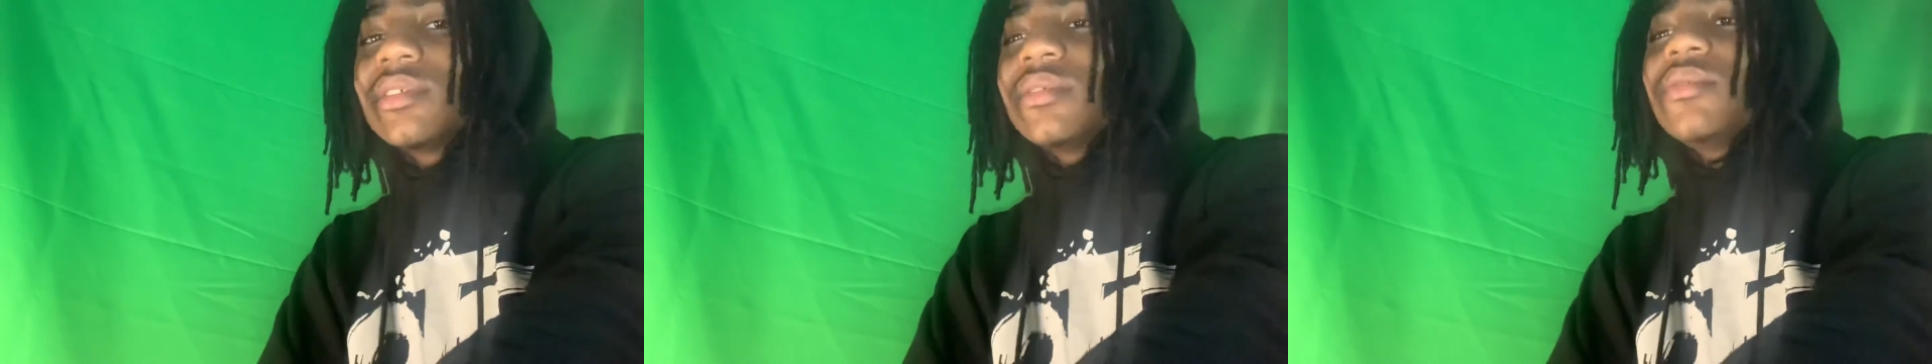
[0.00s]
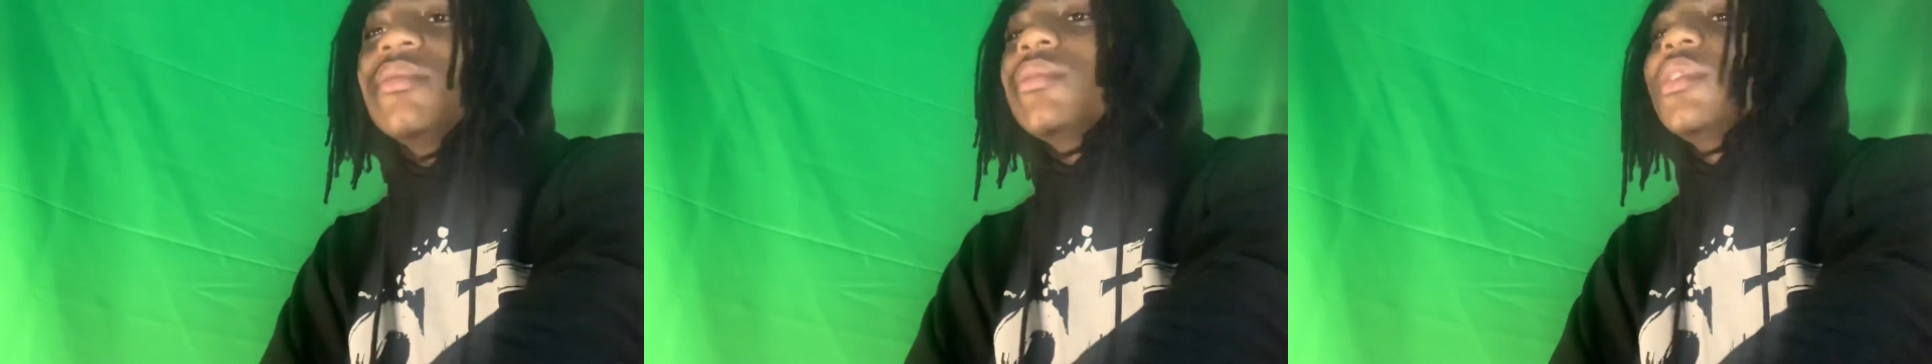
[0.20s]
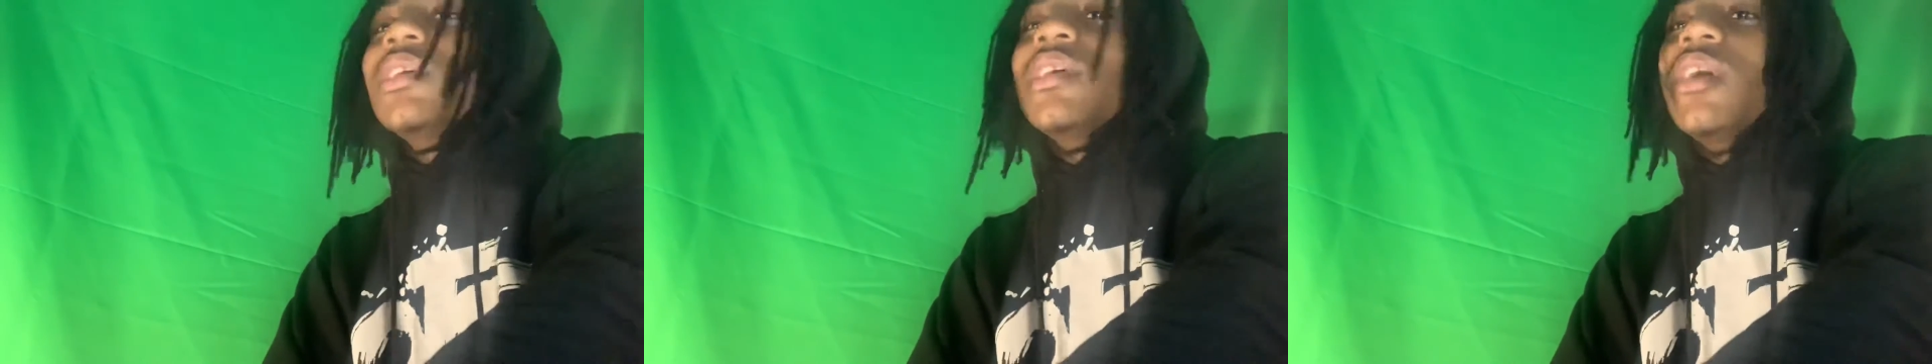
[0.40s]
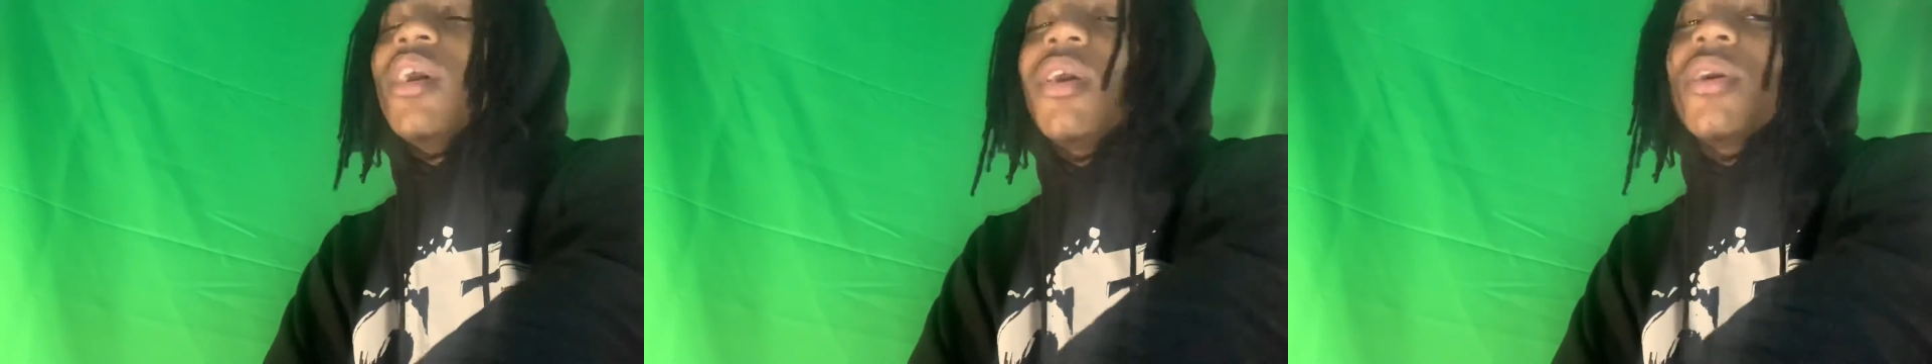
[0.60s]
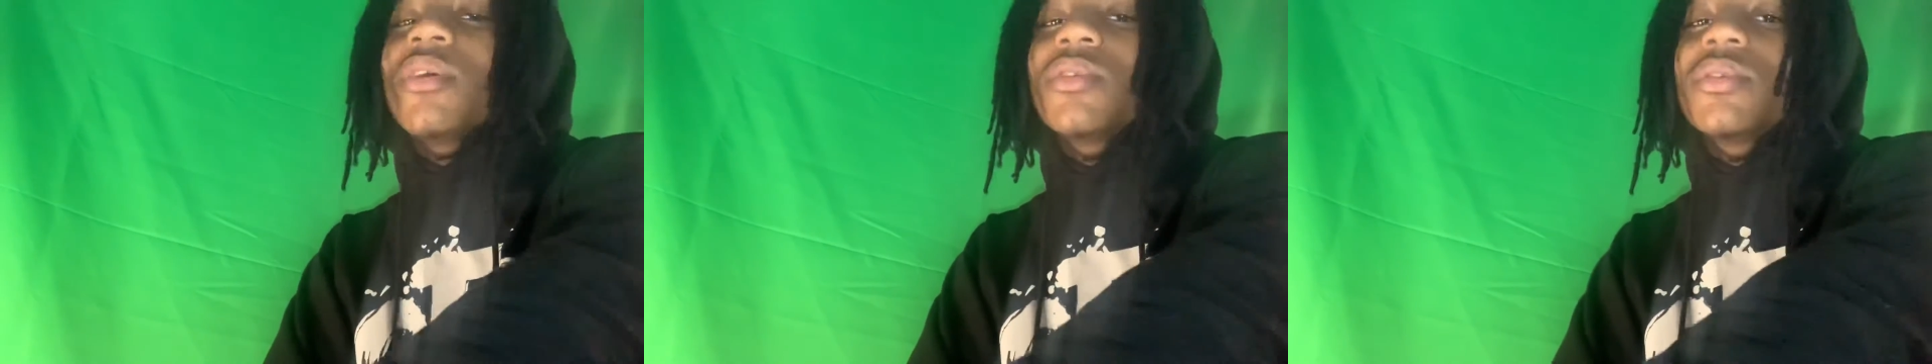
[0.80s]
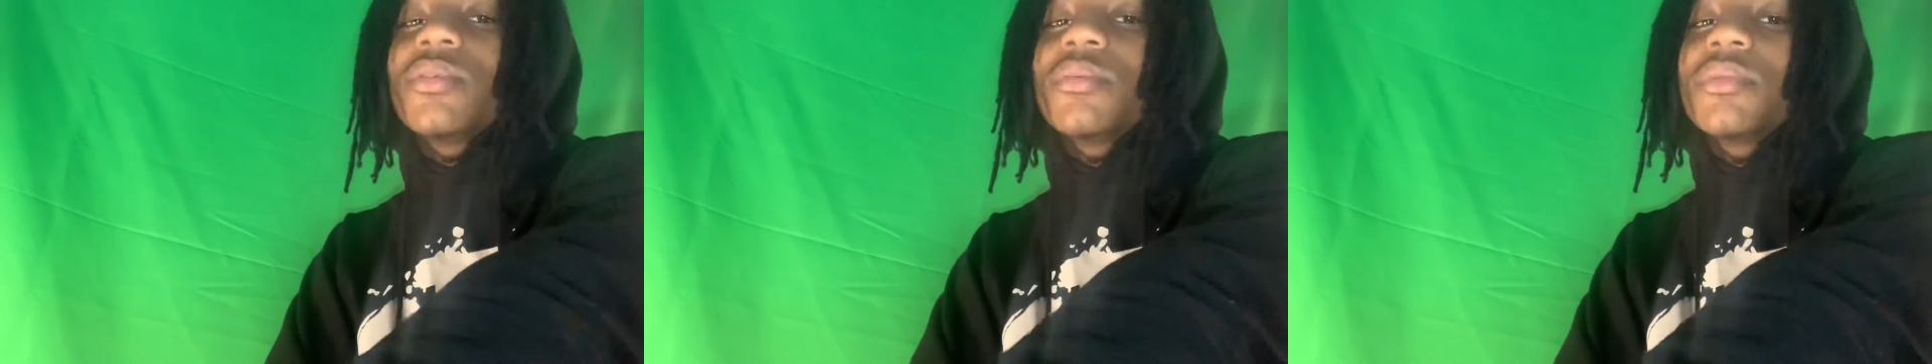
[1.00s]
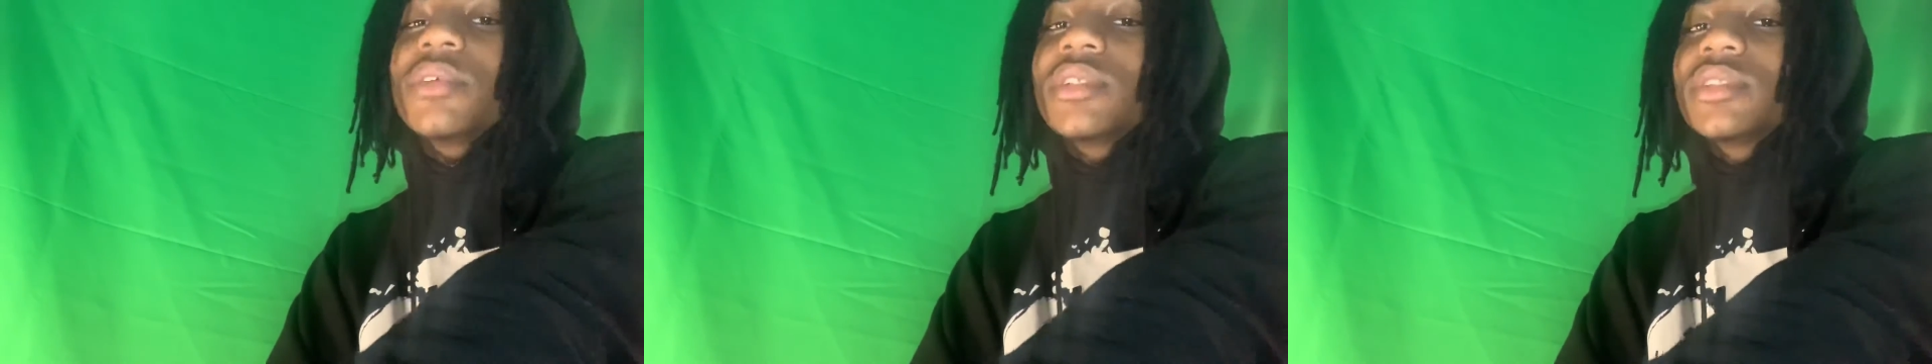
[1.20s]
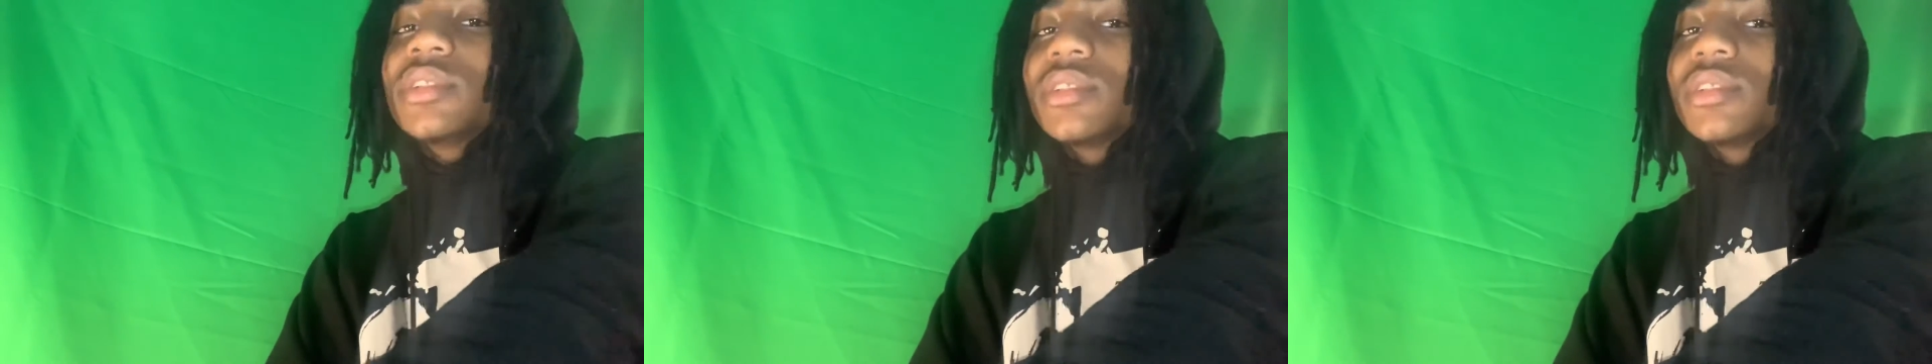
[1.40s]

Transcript: You don't need all of them, nigga.